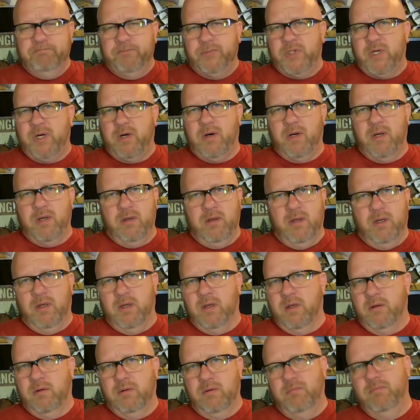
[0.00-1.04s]
share it
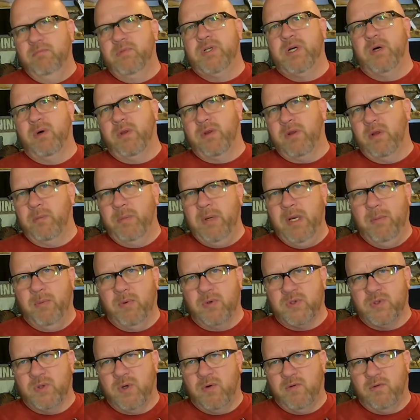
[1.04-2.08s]
with other
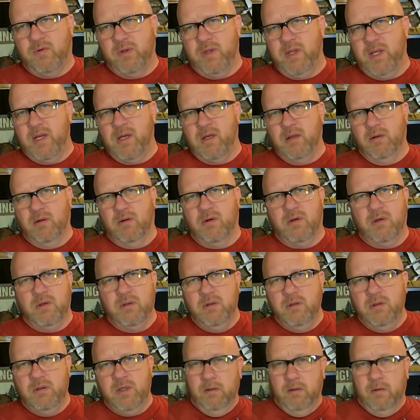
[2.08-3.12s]
people so hopefully they can
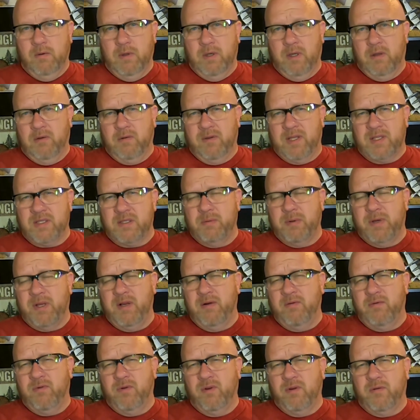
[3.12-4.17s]
learn. Well, that's about
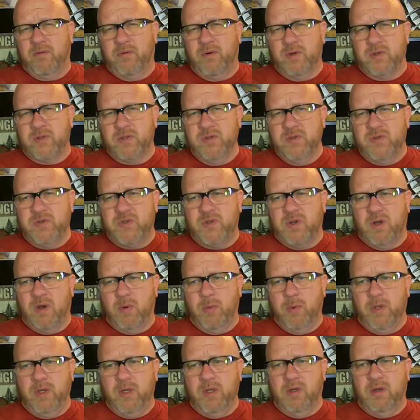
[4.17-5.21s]
it for the first
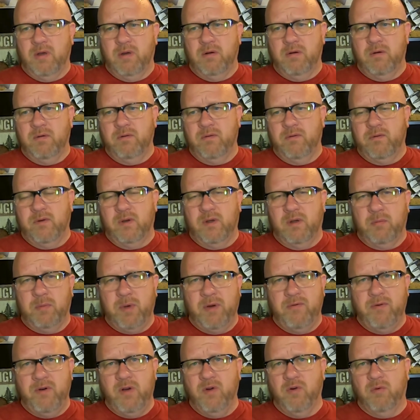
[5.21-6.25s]
installment of
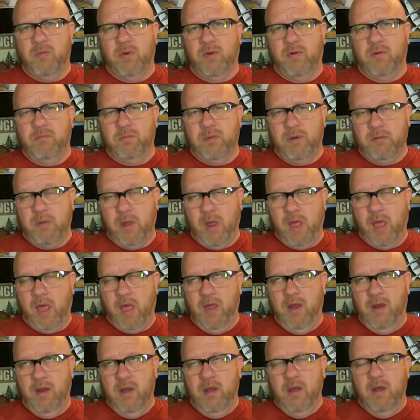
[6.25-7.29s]
my video
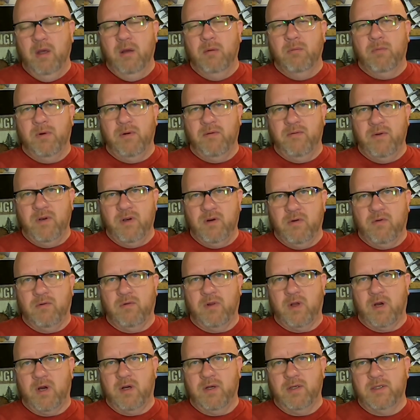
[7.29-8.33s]

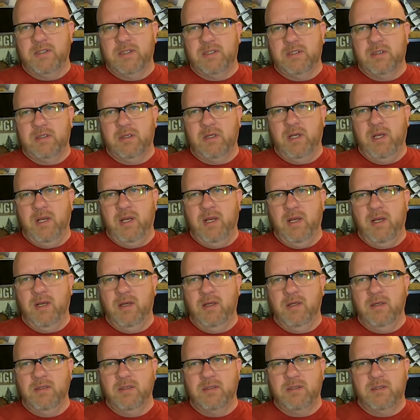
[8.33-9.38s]
vlogs,
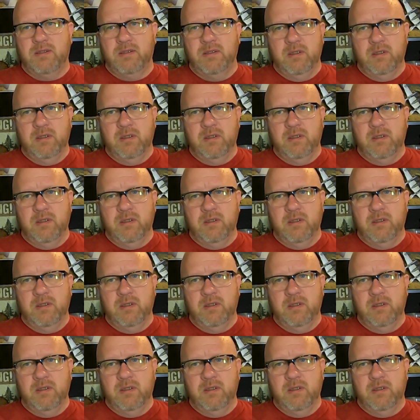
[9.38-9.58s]
and